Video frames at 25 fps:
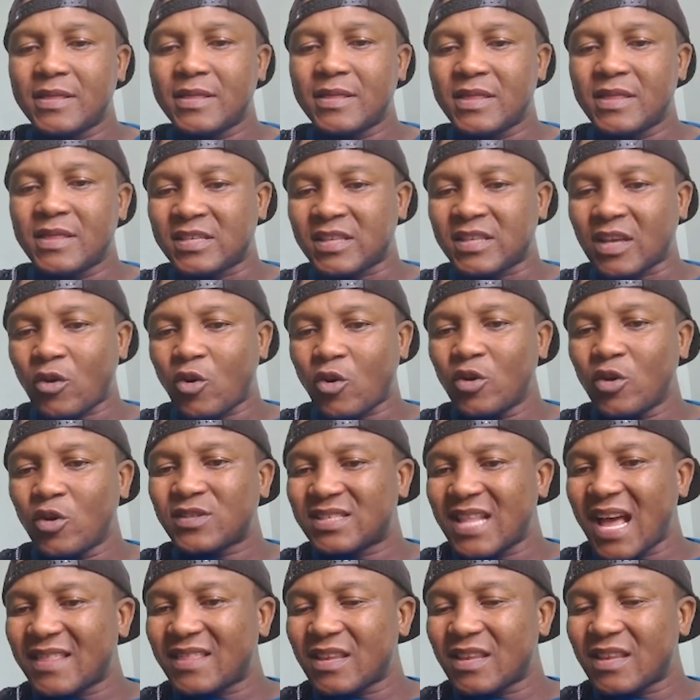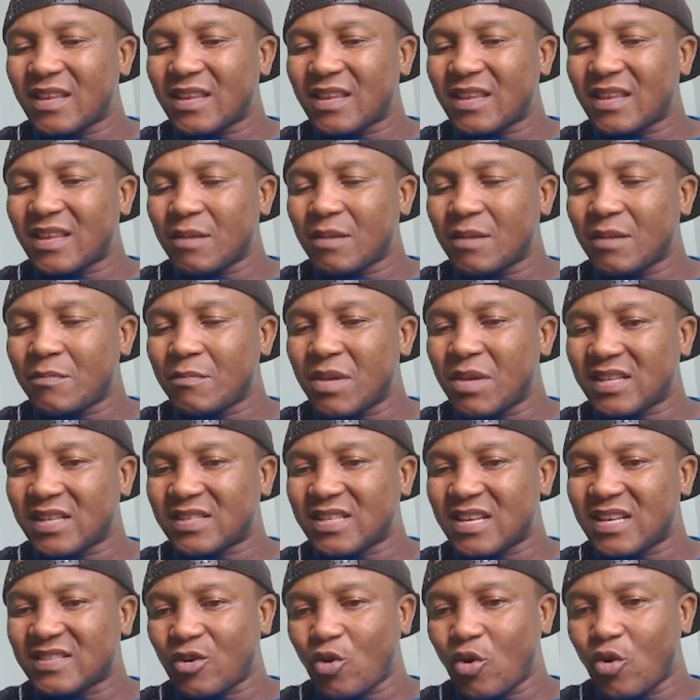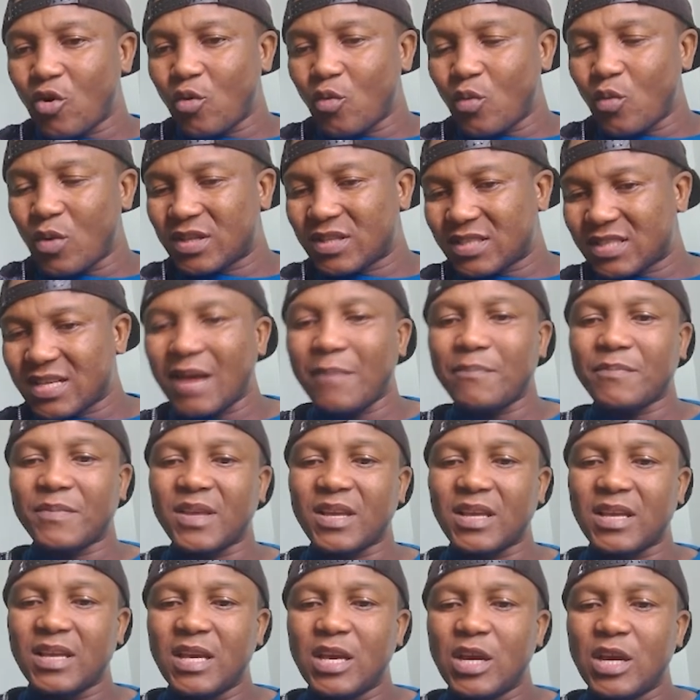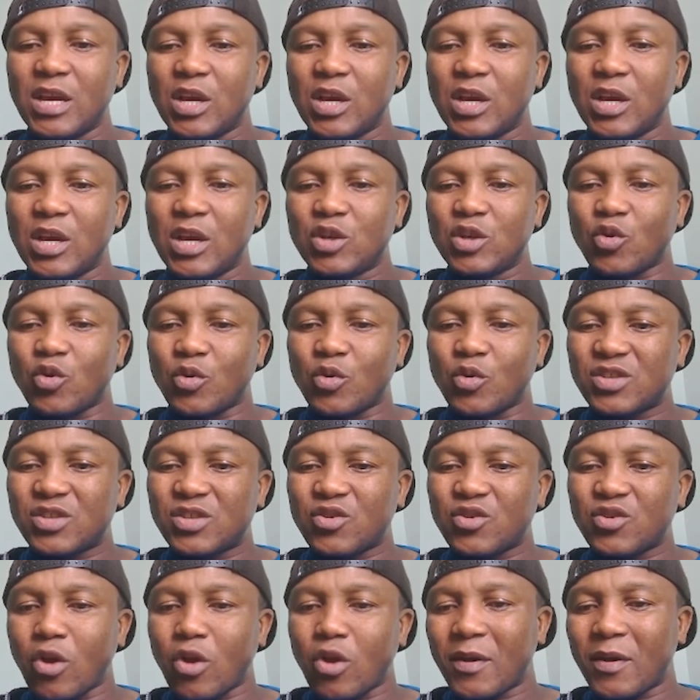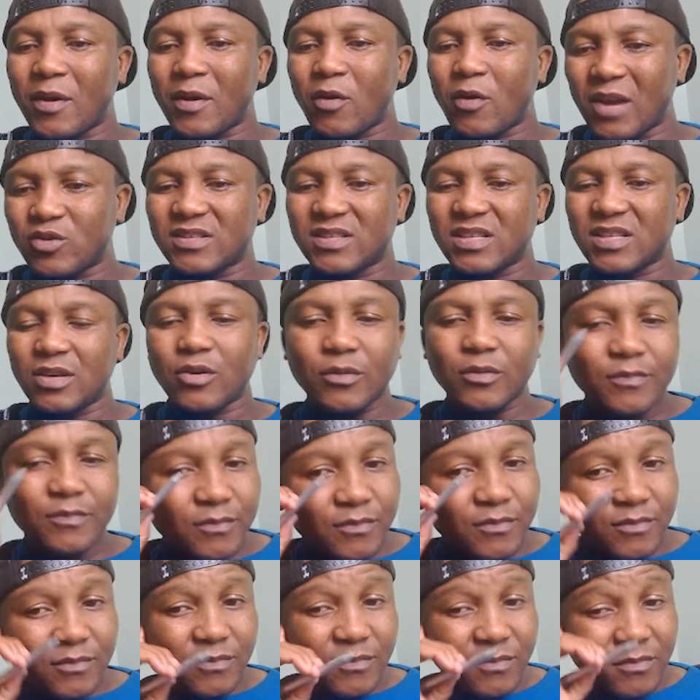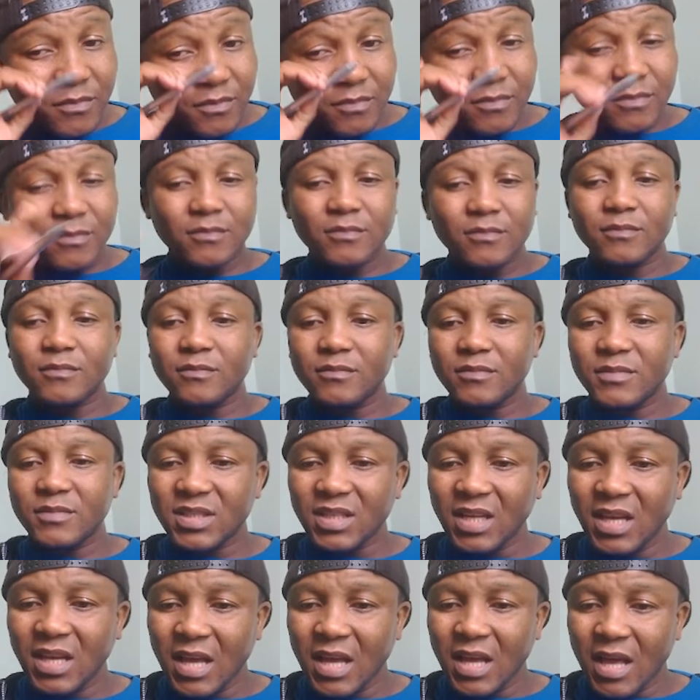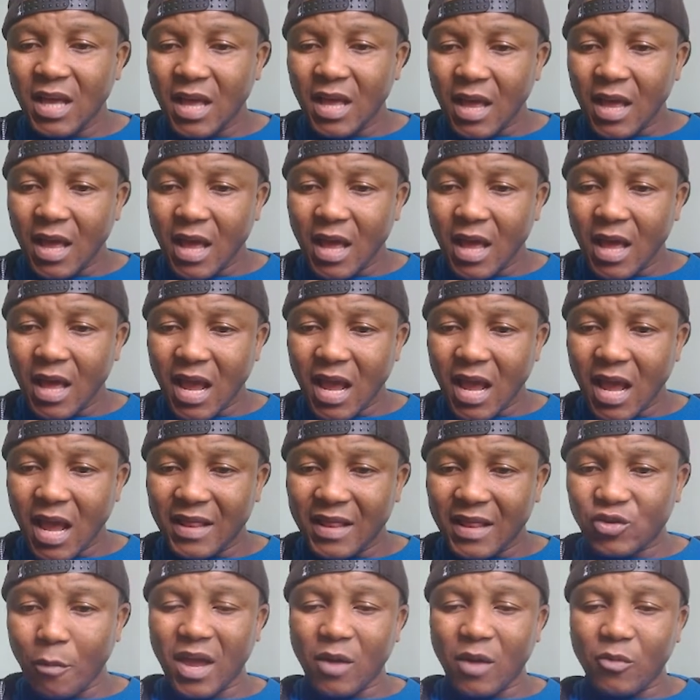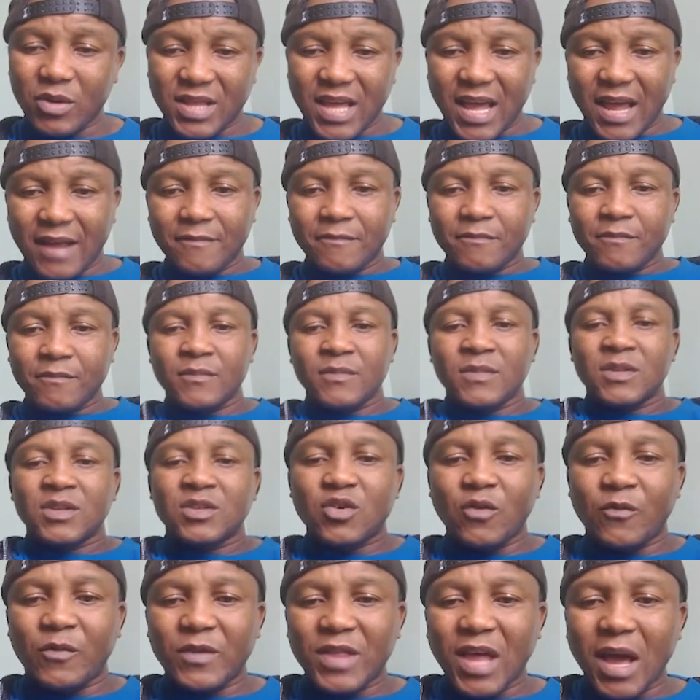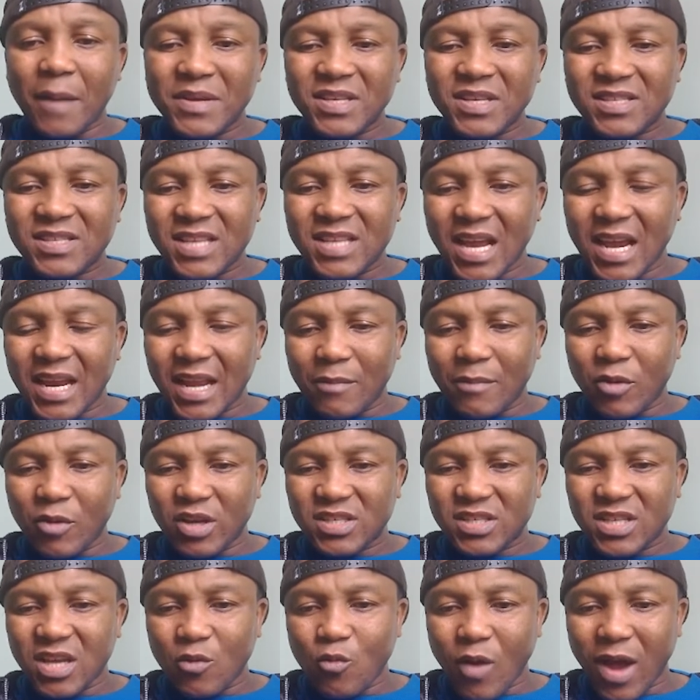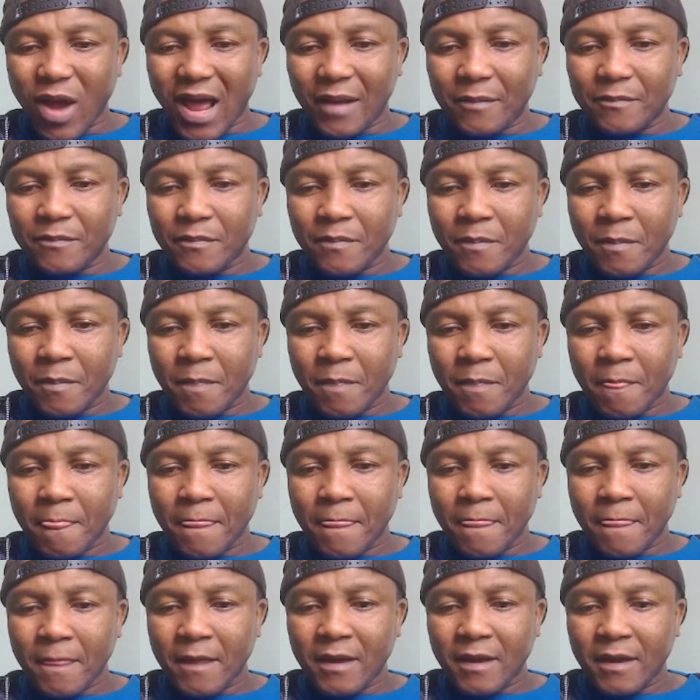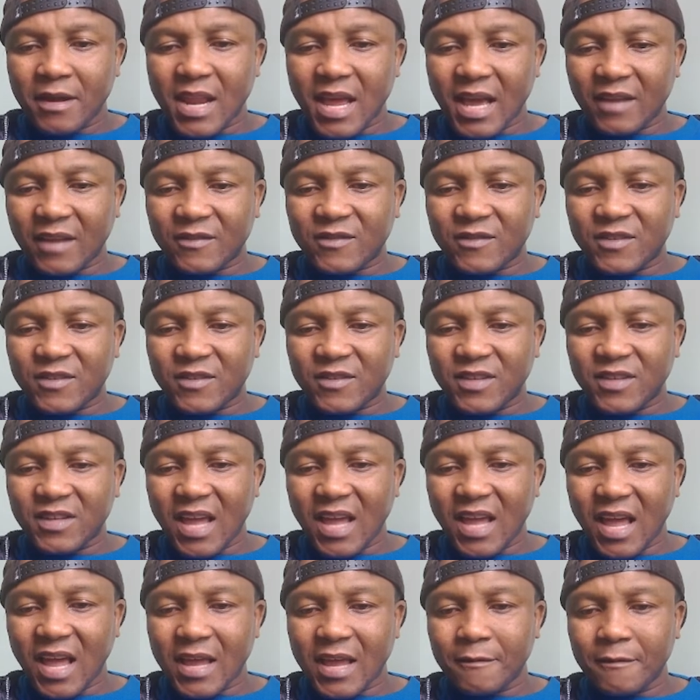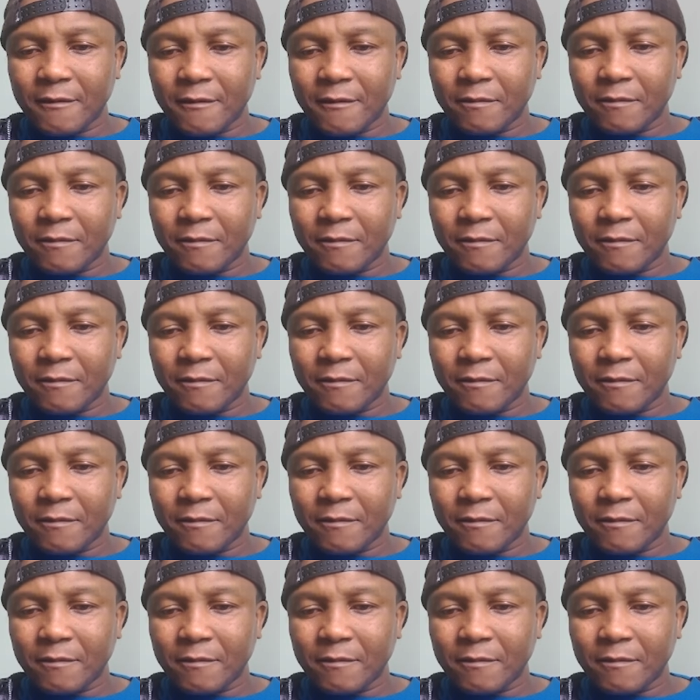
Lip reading: There's a cos, there's nothing, means I can say 0 with something. So this is going to compare to the 0. And this is going to compare with that. So for that being said, I'm going to say, well, -6a